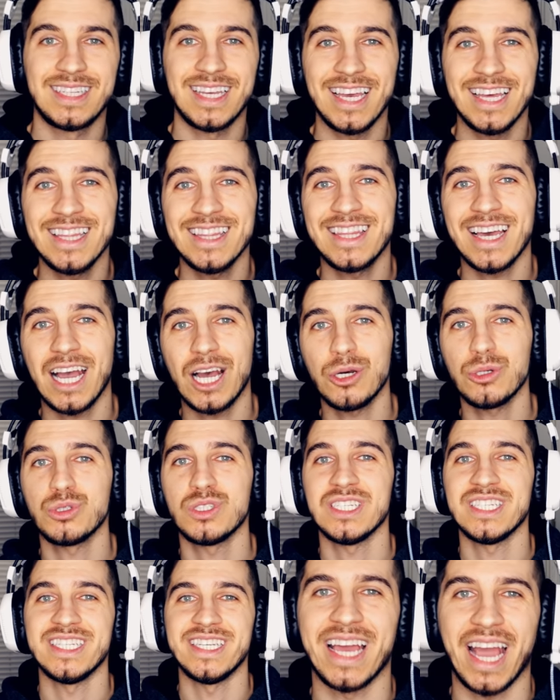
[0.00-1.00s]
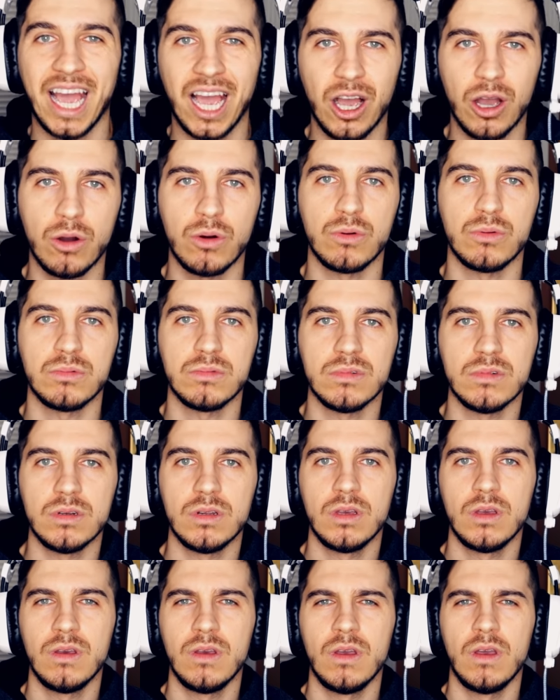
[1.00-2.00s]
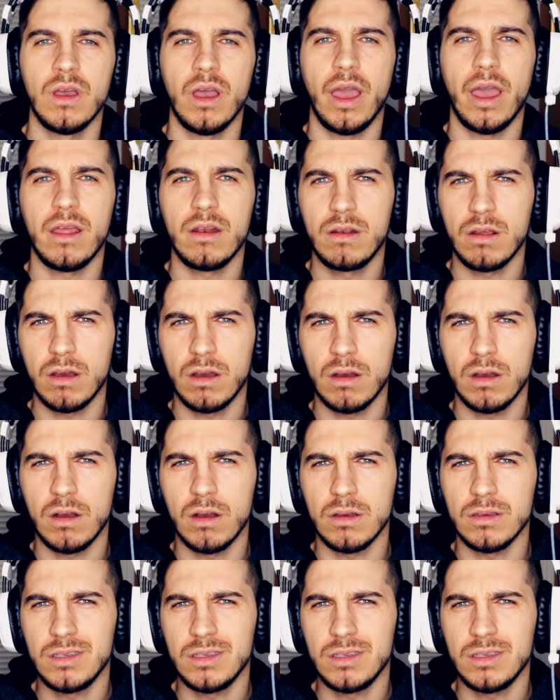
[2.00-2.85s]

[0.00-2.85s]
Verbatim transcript: 10,000 down. And uh,